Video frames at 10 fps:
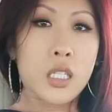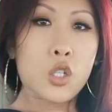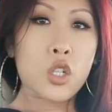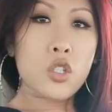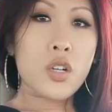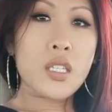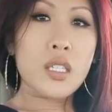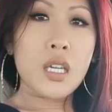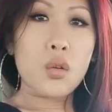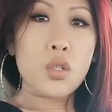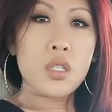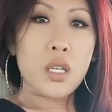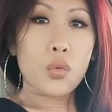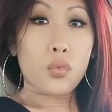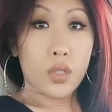t-shirt dress thing, which is
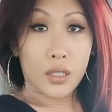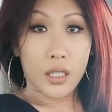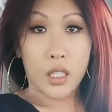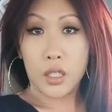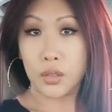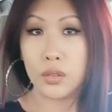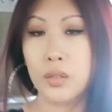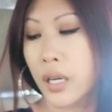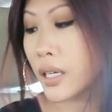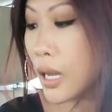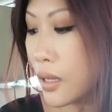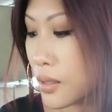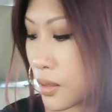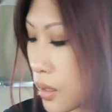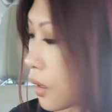like really cute, I
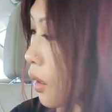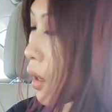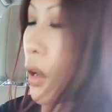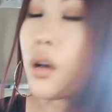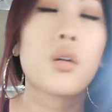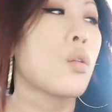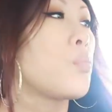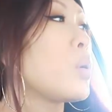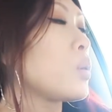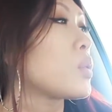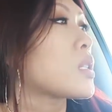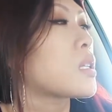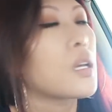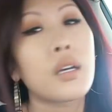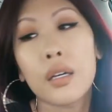guess.
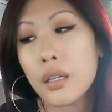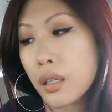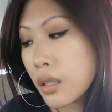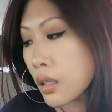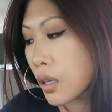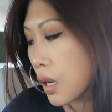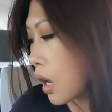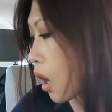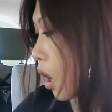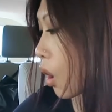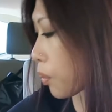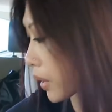Boots. Oh,